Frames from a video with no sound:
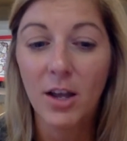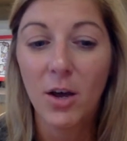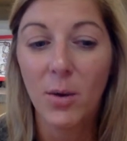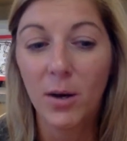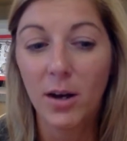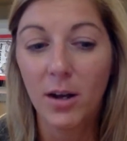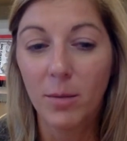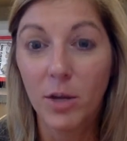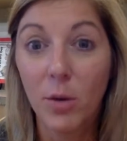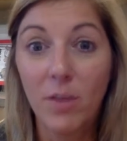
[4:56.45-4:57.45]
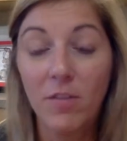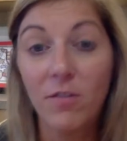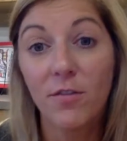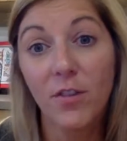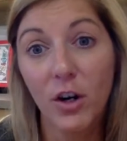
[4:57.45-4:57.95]
or go even
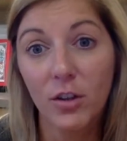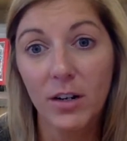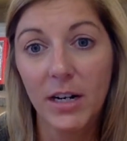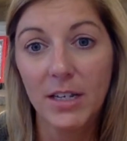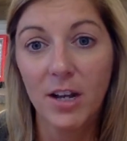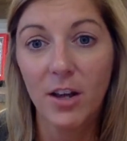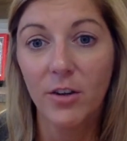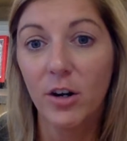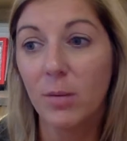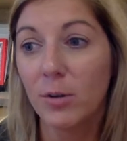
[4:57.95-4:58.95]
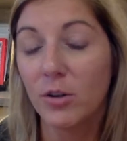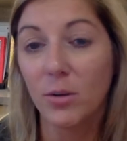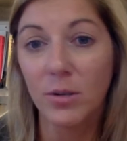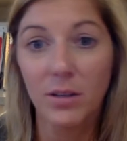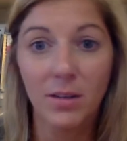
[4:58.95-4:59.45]
further into other numbers
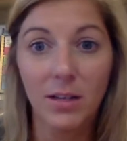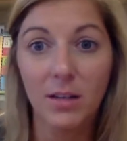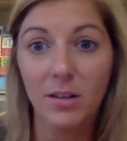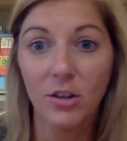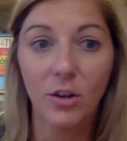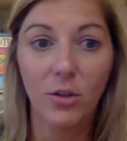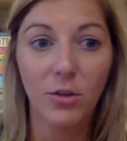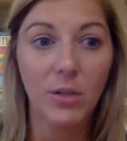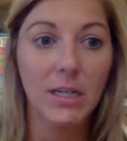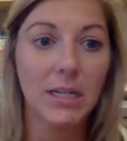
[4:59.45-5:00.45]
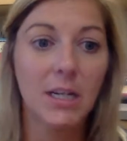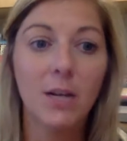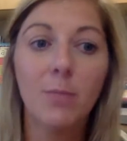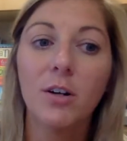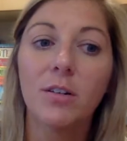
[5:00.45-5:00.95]
on to 6, through 10
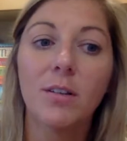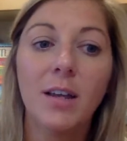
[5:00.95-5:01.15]
numbers.